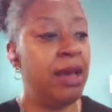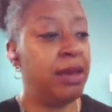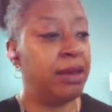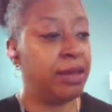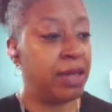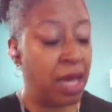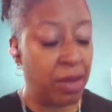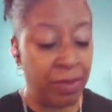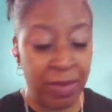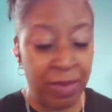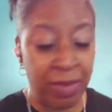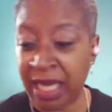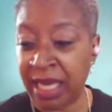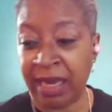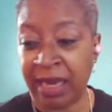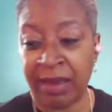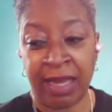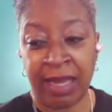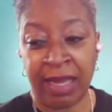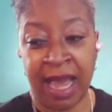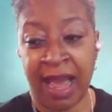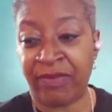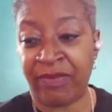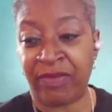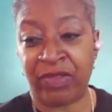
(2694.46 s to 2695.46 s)
coming
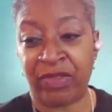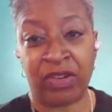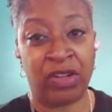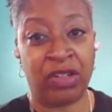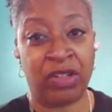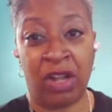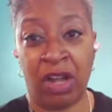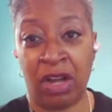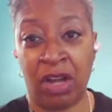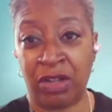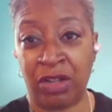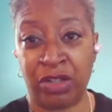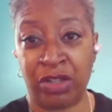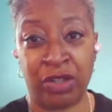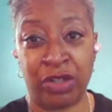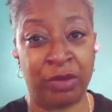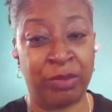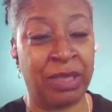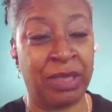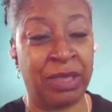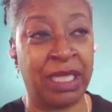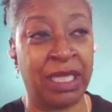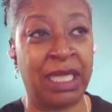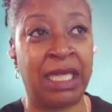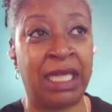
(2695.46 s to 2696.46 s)
in after a
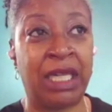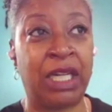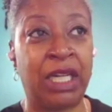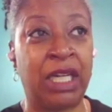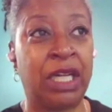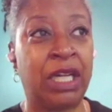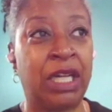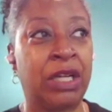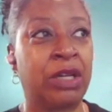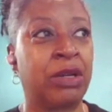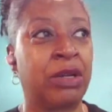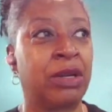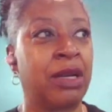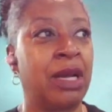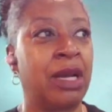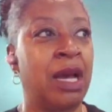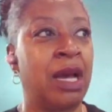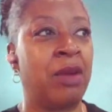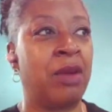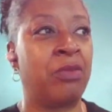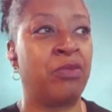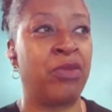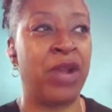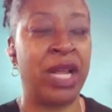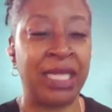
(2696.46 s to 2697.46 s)
long-term leader
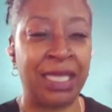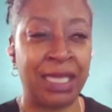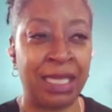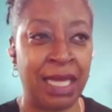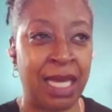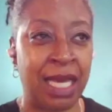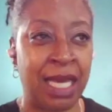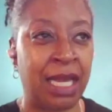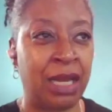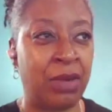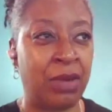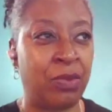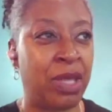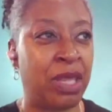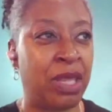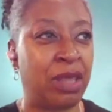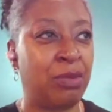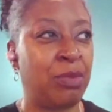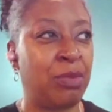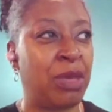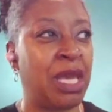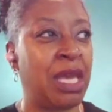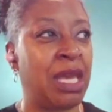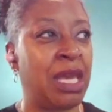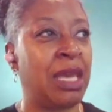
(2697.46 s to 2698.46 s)
resonated with
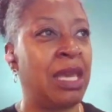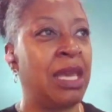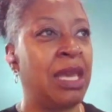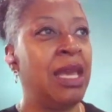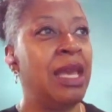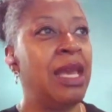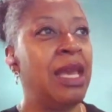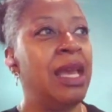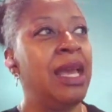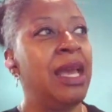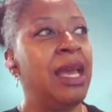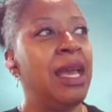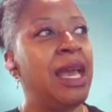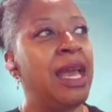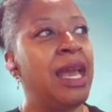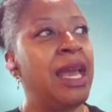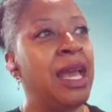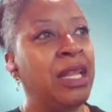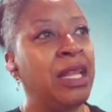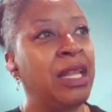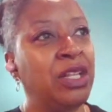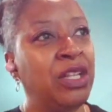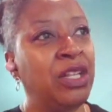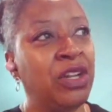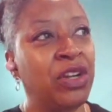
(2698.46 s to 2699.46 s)
me,
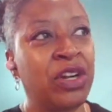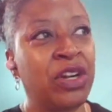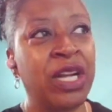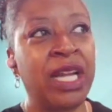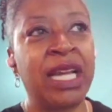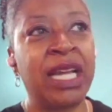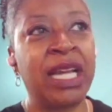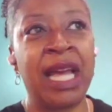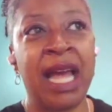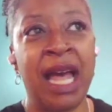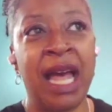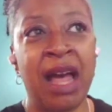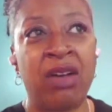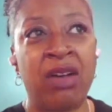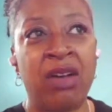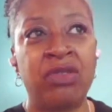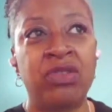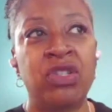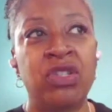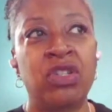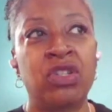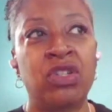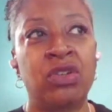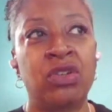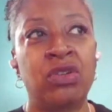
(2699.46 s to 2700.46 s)
and learning how
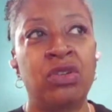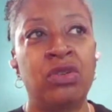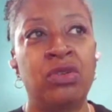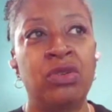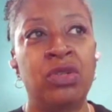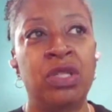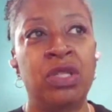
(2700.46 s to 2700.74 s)
to